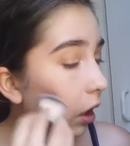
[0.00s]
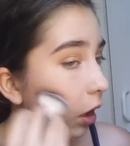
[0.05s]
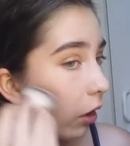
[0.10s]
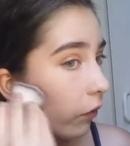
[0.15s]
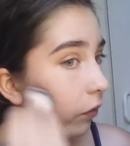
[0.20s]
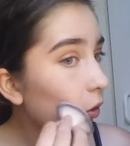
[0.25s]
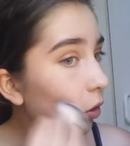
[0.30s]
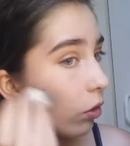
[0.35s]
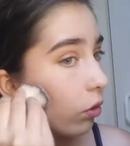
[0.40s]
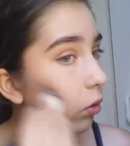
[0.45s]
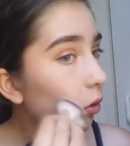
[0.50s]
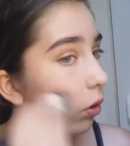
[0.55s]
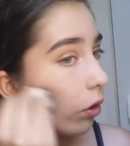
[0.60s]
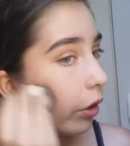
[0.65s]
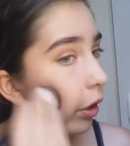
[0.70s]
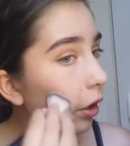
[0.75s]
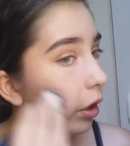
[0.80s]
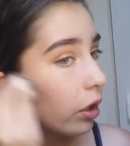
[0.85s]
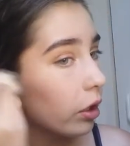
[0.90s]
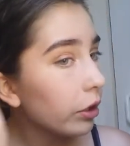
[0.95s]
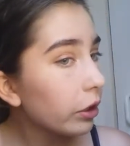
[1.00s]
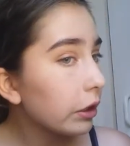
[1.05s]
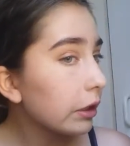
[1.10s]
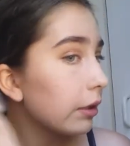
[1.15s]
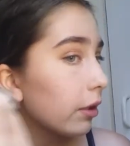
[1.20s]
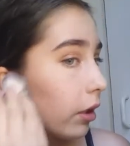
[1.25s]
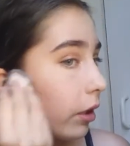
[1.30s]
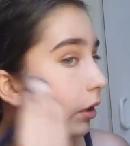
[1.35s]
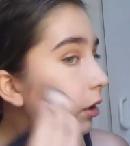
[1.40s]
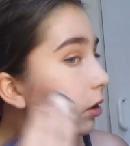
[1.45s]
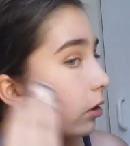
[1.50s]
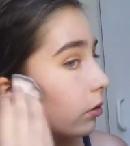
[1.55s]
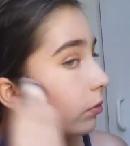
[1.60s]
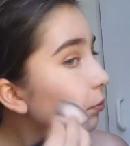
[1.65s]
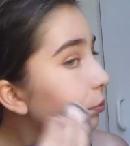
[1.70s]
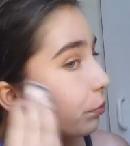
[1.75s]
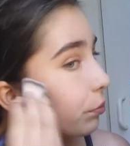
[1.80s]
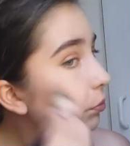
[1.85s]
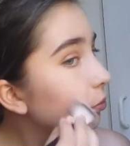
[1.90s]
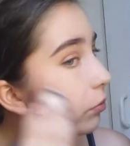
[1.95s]
I love contouring. It's just like,
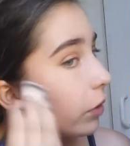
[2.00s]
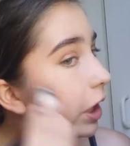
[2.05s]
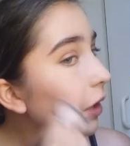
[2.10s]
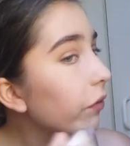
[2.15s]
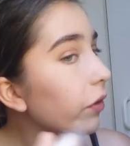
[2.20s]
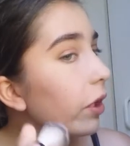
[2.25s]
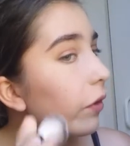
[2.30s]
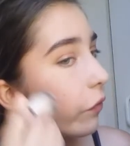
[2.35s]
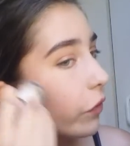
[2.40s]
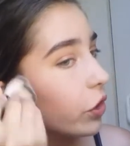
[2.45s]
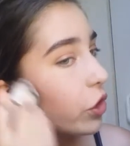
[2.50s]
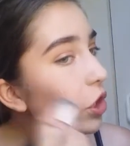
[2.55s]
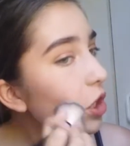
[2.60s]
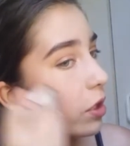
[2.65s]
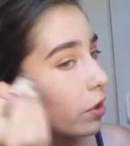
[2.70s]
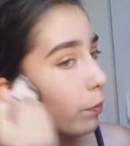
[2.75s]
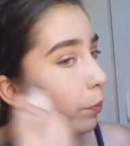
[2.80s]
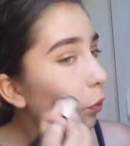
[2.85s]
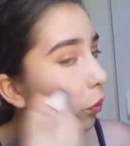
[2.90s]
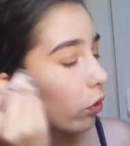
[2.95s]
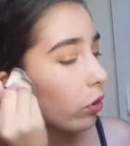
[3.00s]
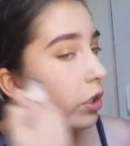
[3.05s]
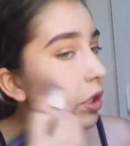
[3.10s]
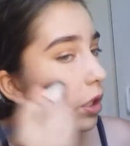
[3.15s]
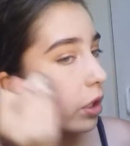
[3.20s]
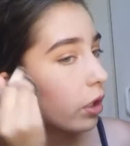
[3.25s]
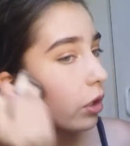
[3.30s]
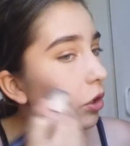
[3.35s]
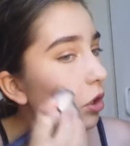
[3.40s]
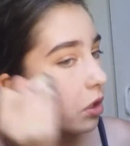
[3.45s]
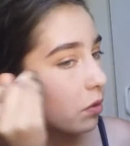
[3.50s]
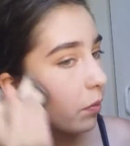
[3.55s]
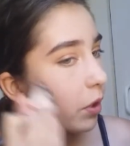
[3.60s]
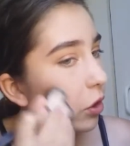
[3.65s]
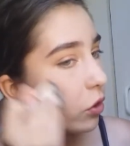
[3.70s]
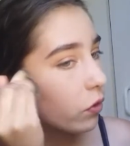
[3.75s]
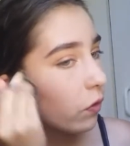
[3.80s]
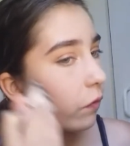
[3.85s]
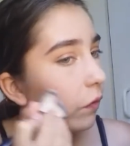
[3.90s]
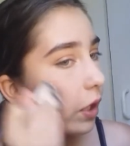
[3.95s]
even if it's just bronzing, it just
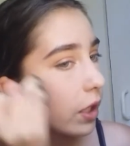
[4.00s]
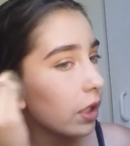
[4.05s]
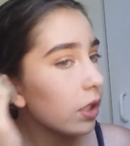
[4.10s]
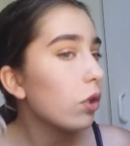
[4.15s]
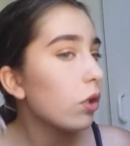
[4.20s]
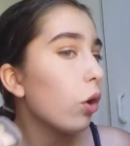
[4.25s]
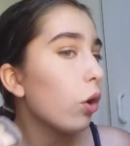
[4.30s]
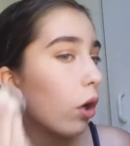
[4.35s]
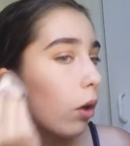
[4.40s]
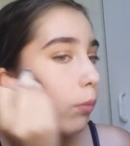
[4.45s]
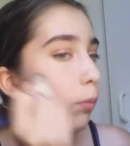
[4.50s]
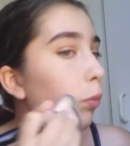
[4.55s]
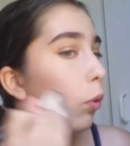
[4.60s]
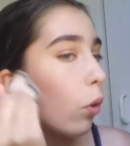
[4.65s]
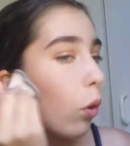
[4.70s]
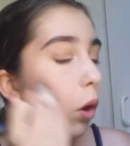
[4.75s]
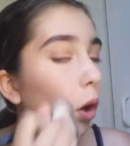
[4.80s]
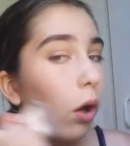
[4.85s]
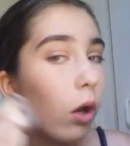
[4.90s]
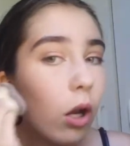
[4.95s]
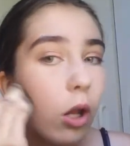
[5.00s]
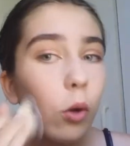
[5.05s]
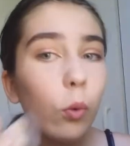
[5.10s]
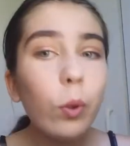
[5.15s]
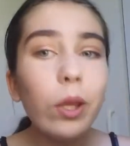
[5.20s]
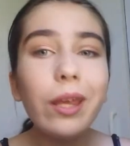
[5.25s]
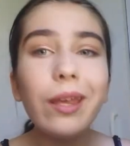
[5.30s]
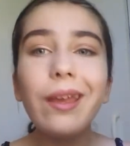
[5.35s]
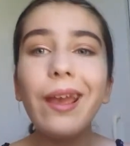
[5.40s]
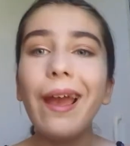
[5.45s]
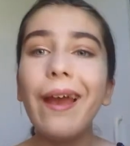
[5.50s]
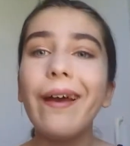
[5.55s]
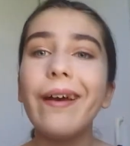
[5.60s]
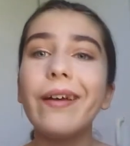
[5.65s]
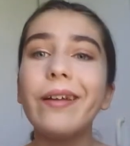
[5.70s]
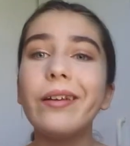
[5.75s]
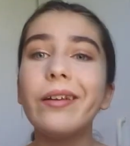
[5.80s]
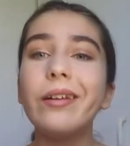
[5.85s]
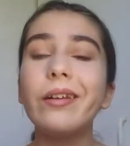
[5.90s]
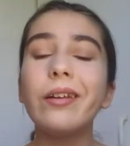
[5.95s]
makes your face look more glowy
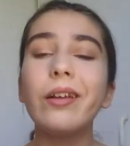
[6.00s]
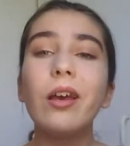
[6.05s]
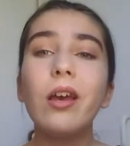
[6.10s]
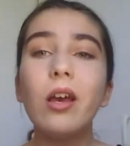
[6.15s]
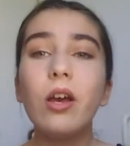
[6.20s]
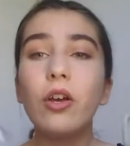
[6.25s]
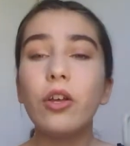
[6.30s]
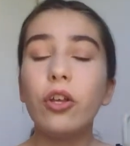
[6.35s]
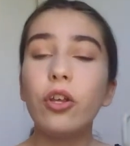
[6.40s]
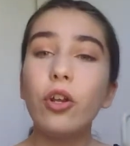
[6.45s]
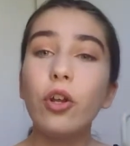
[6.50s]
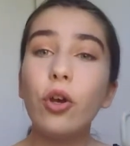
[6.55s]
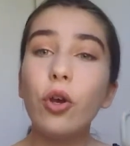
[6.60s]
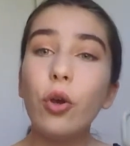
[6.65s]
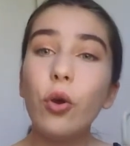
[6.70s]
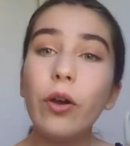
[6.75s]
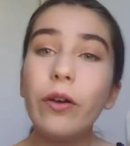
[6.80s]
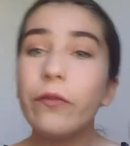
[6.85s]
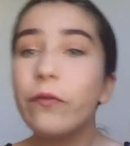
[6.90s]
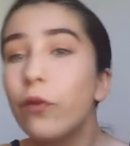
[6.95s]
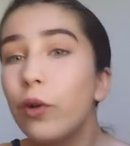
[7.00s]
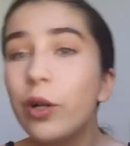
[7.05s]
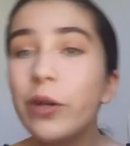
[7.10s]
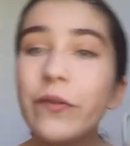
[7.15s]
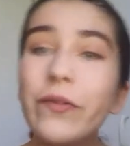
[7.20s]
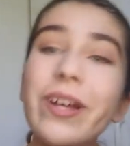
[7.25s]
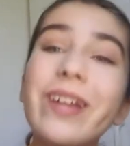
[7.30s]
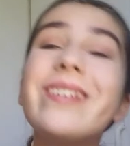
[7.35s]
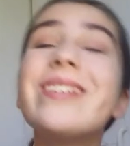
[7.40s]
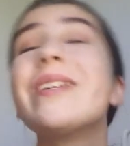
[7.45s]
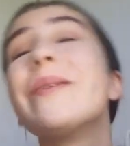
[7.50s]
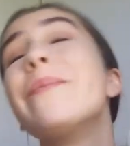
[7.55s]
and, you know, full of